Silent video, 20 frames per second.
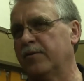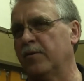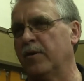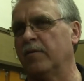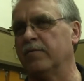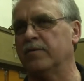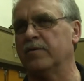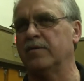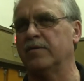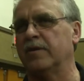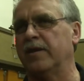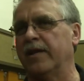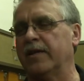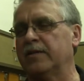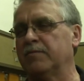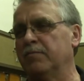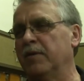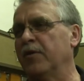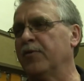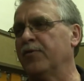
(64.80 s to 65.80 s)
throughout the
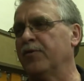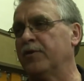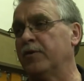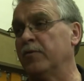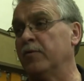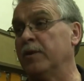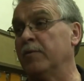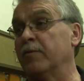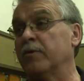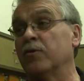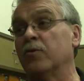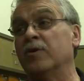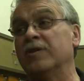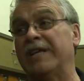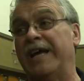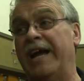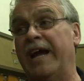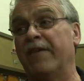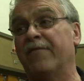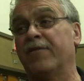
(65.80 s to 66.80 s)
next month or two. Then we're going
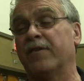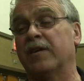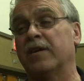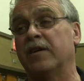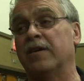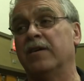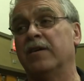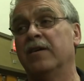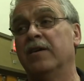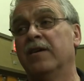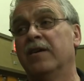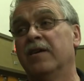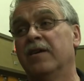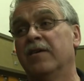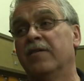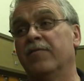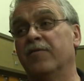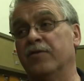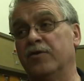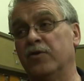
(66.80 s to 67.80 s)
to Africa
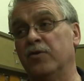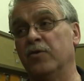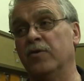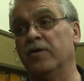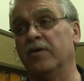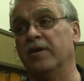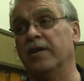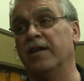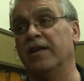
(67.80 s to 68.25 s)
for tour